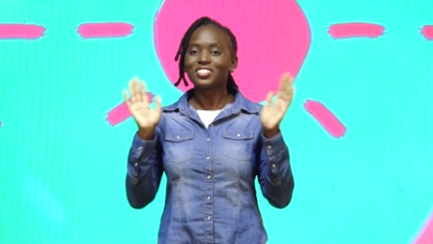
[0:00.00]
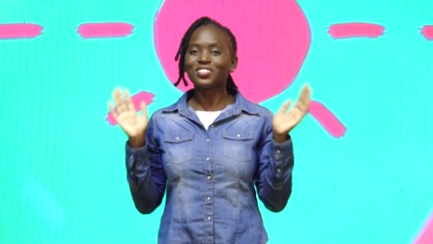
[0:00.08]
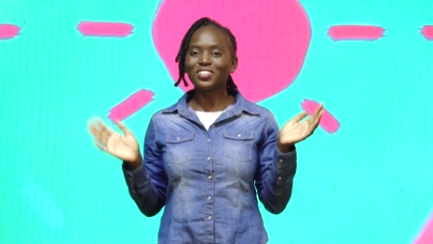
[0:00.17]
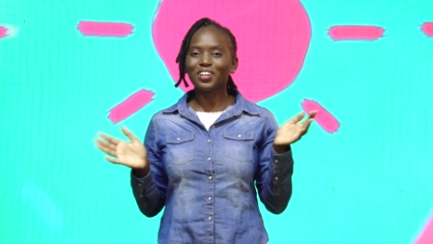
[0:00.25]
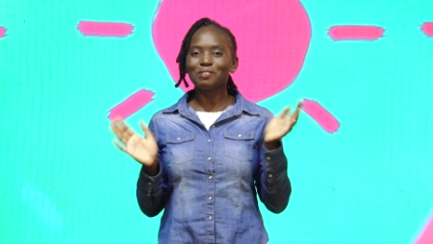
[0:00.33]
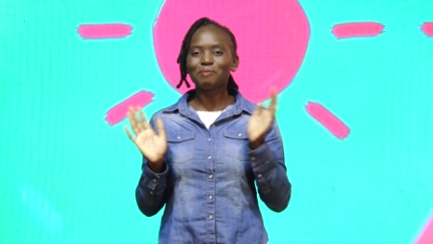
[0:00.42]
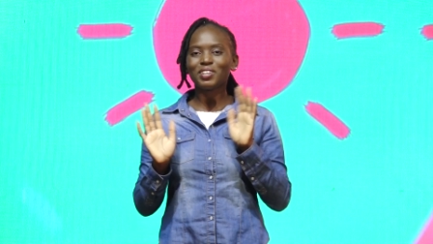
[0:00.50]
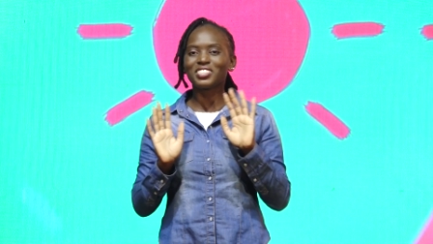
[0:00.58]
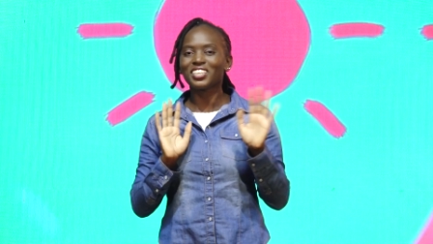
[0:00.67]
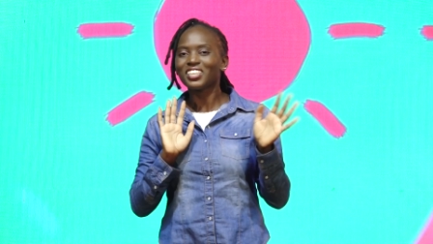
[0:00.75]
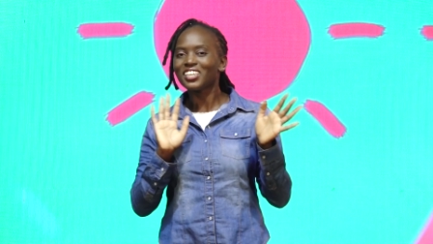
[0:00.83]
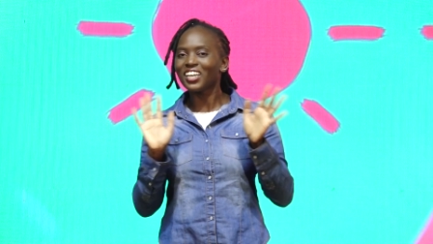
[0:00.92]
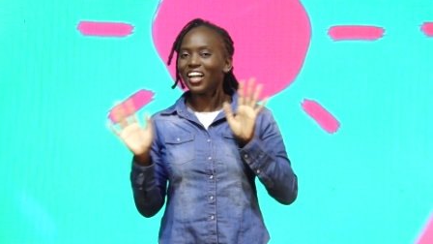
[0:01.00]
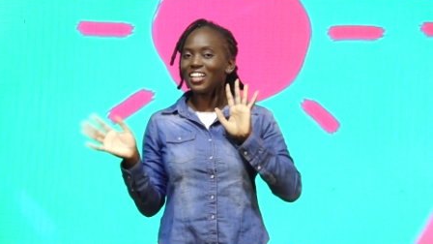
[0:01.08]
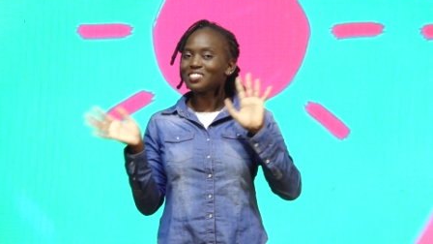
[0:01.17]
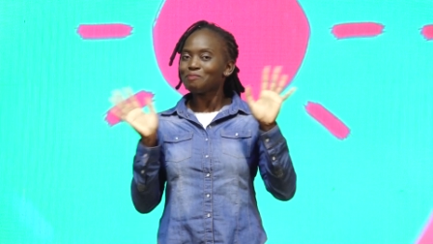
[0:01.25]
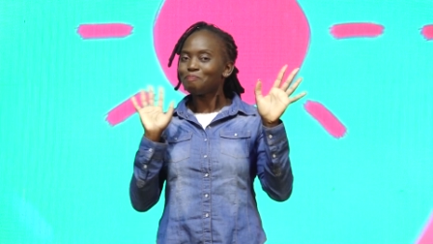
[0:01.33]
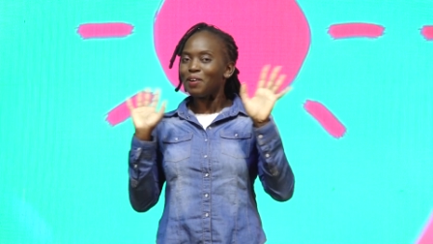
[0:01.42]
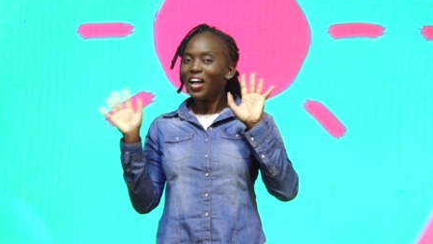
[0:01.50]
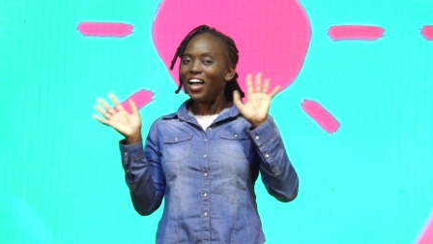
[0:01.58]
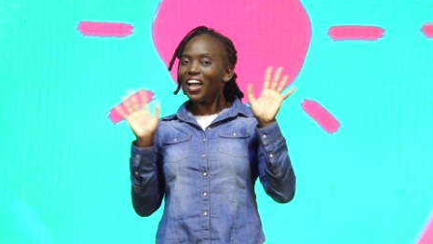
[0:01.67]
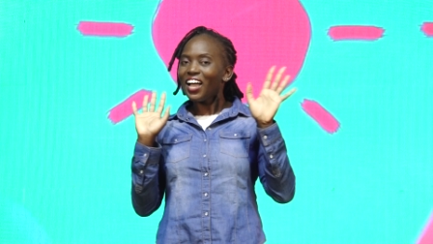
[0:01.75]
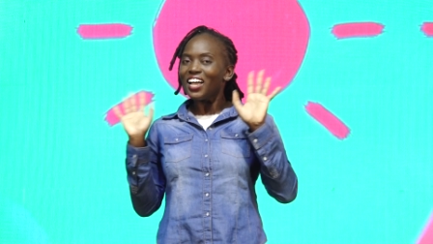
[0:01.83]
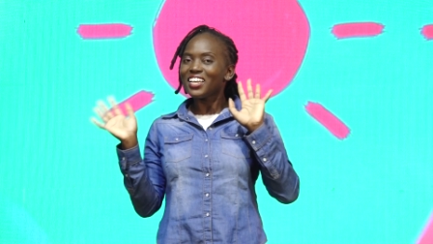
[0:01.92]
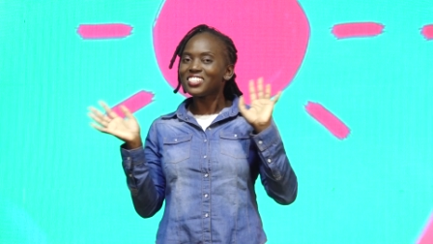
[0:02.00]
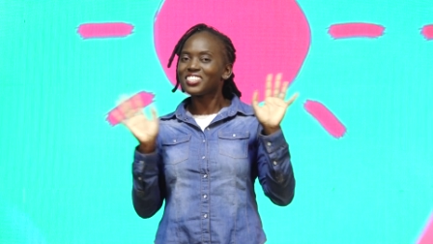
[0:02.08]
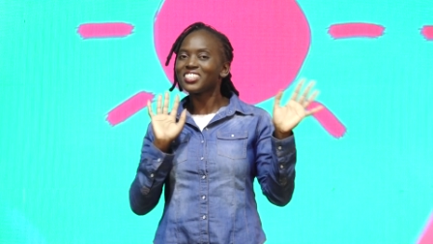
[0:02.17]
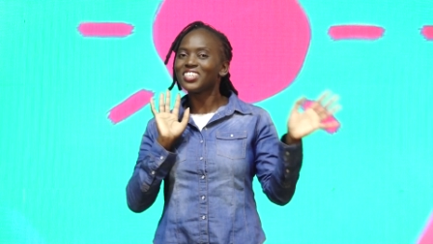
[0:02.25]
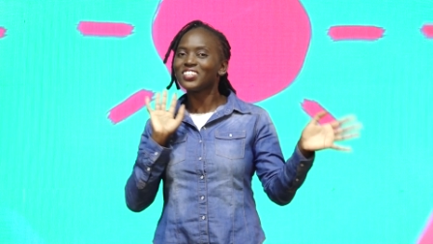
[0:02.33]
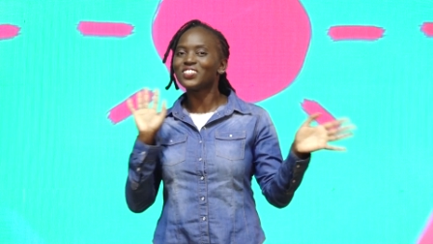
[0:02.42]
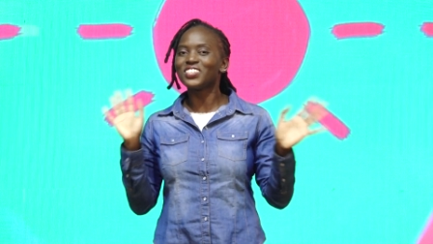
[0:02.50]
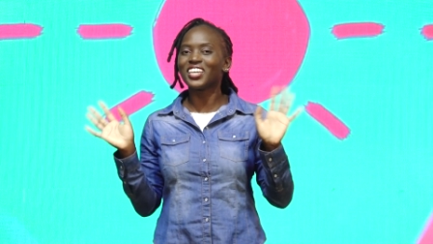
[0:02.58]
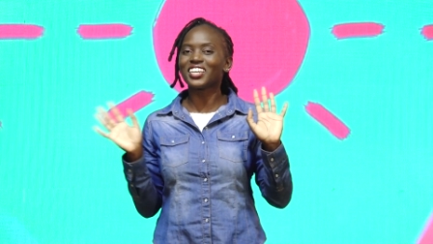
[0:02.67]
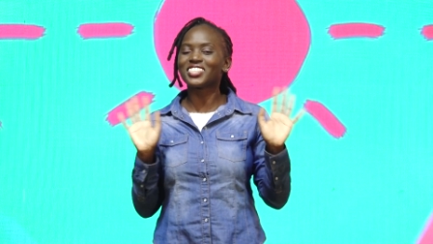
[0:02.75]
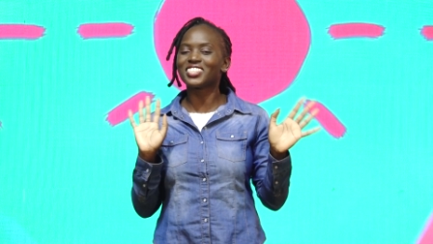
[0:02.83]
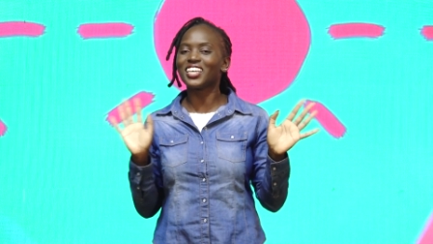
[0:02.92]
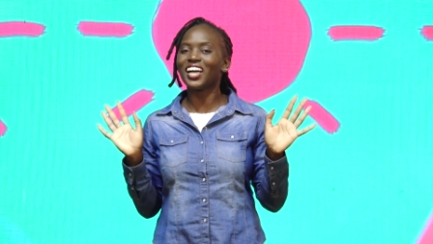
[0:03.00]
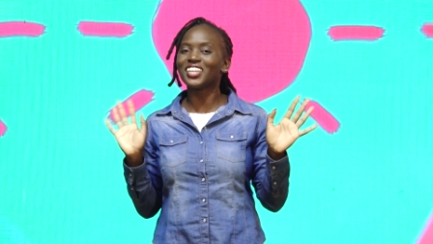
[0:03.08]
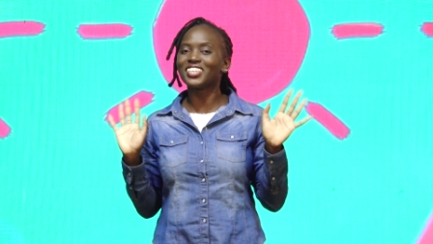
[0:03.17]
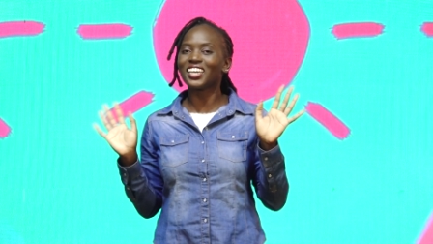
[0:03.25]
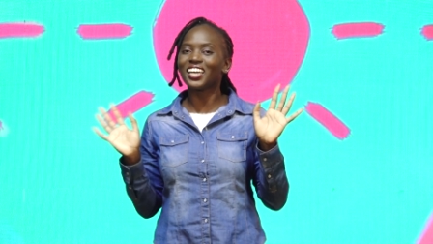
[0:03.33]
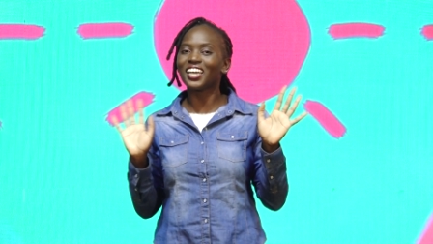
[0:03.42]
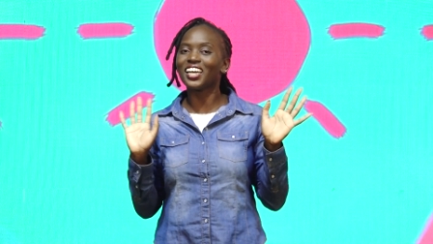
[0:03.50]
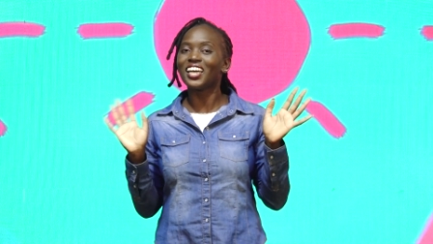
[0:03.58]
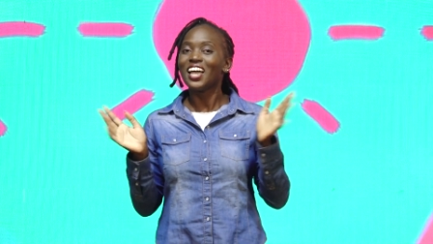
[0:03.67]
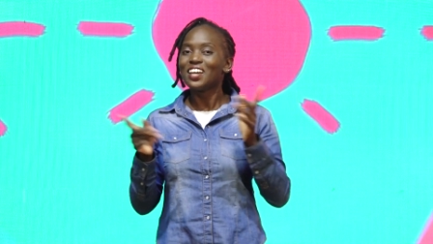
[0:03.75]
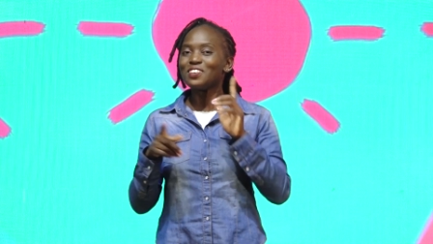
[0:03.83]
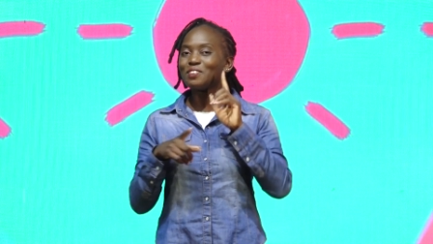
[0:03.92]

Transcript: So now, boys and girls, bye. See you next Sunday.